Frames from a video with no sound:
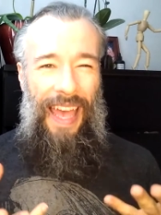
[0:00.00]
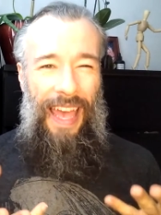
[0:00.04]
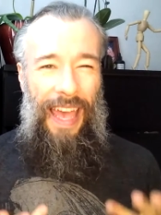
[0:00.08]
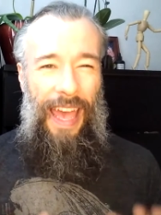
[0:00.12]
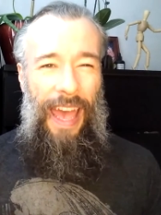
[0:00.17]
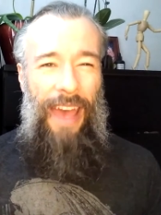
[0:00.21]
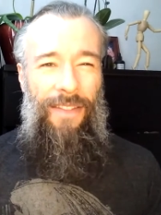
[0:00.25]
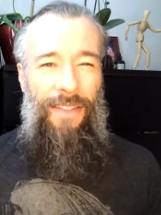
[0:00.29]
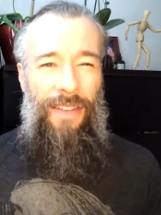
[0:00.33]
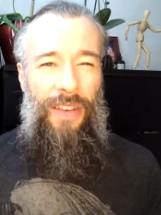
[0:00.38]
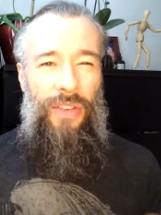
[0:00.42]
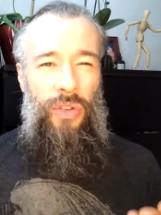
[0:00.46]

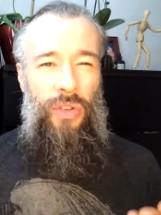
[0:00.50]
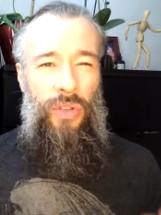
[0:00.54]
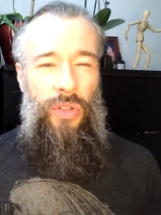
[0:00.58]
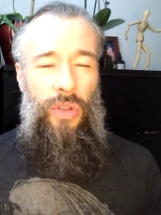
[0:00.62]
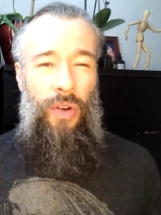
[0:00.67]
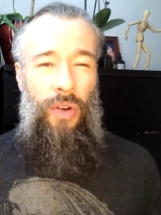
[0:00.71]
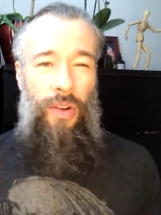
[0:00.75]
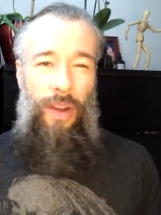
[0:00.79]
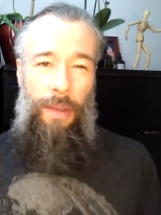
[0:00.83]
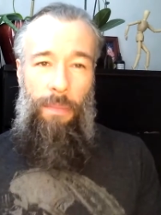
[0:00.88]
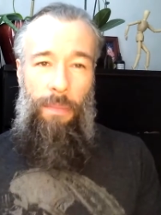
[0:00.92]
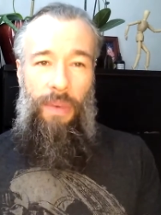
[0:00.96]
heavy
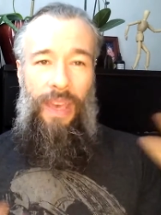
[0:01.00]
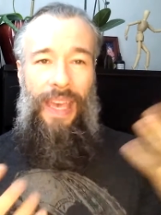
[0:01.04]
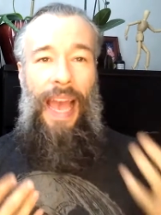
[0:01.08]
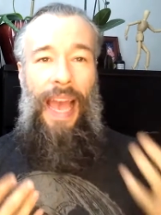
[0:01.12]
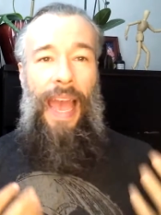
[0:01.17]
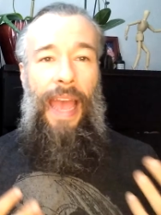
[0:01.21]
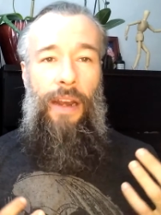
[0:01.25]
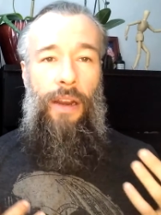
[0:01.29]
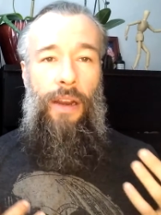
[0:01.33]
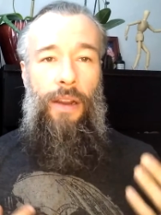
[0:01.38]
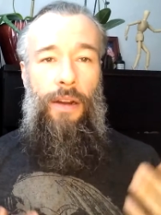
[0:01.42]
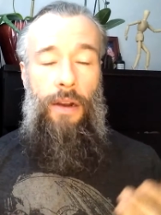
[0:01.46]
story
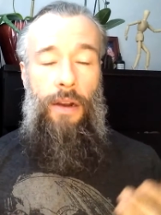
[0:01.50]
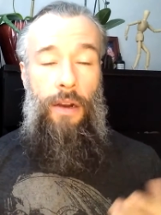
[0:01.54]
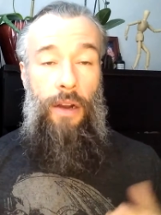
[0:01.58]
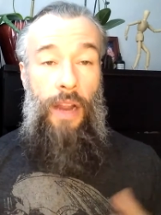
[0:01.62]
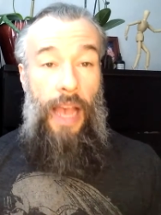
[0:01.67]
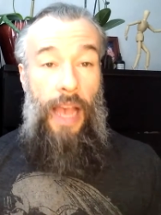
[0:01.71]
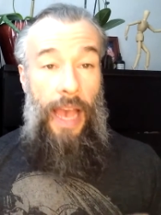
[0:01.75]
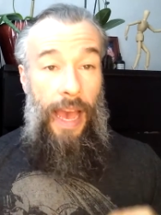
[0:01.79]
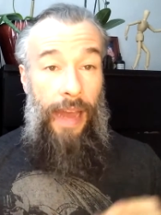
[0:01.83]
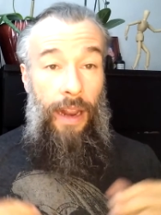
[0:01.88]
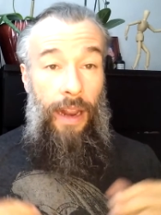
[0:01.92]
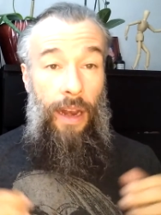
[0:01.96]
behind her
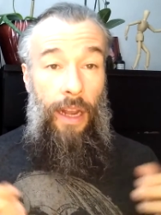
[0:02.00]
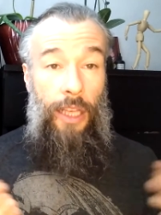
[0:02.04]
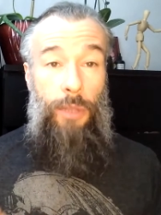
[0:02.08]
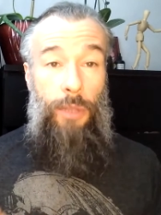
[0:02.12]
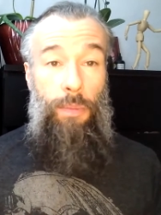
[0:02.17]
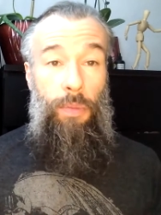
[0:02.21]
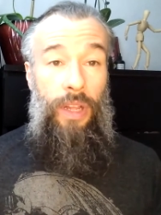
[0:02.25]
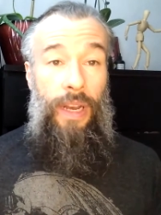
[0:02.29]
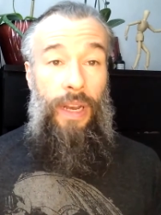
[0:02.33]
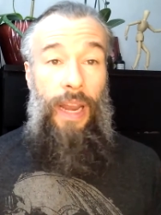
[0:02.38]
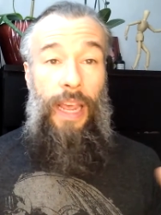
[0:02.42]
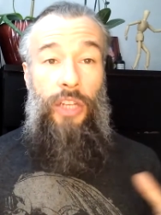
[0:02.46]
and an
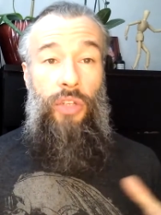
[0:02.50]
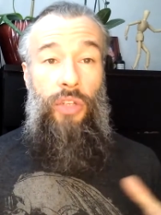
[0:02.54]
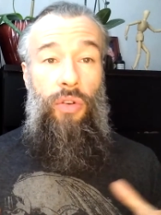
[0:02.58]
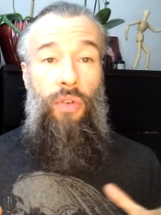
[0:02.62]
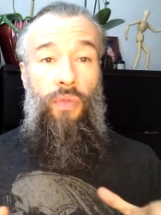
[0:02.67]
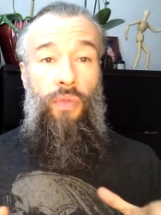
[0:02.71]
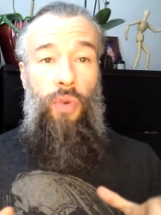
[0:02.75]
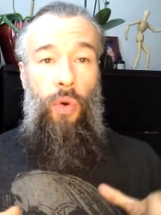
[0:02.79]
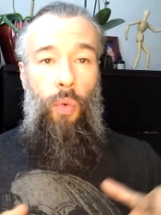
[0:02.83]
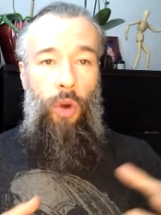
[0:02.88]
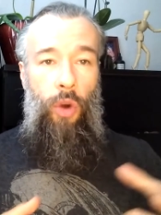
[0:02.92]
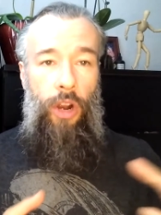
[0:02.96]
explanation
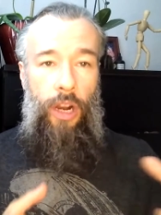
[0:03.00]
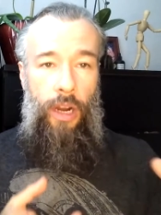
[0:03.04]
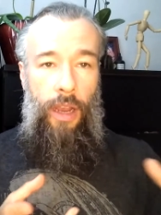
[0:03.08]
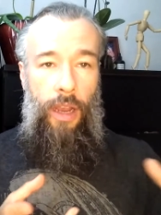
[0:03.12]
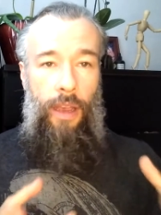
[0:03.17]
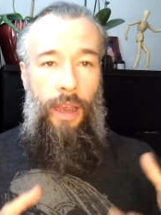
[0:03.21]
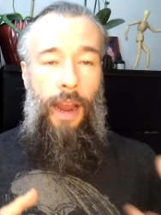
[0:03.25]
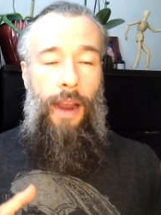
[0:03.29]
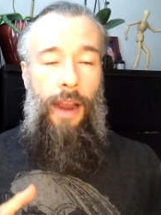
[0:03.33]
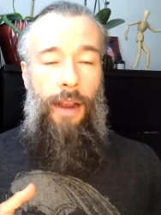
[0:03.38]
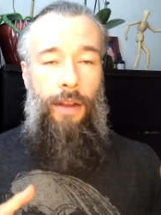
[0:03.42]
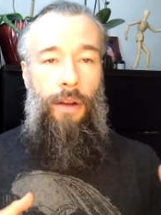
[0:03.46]
for where her
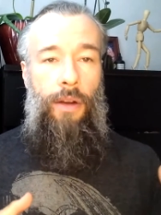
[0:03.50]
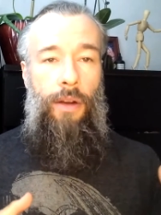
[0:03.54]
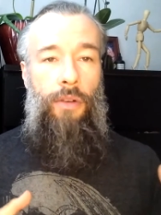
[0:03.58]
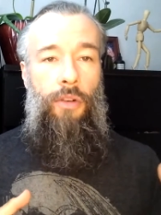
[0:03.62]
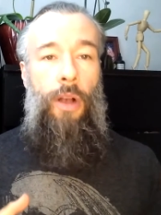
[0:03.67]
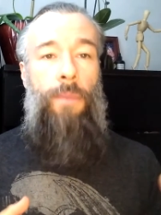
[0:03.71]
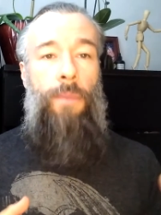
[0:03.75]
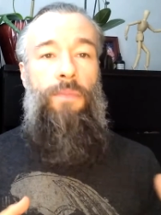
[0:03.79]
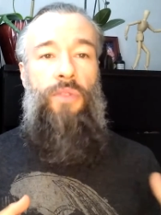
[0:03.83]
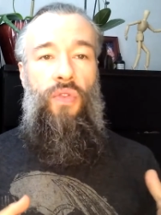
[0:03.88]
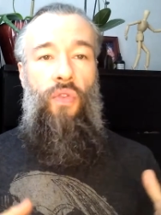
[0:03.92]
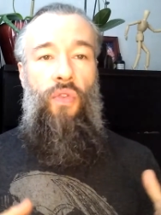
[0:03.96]
character
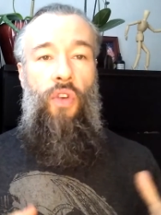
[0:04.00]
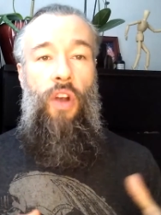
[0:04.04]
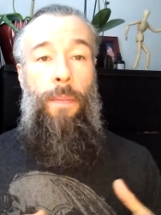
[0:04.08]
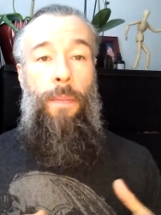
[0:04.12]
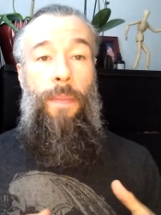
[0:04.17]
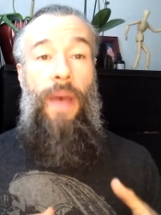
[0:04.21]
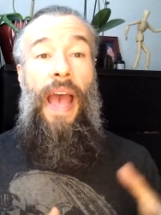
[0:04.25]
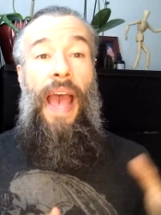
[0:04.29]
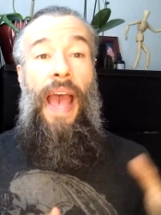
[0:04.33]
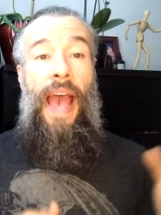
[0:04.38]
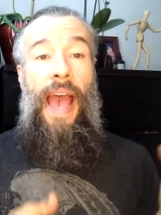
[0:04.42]
comes from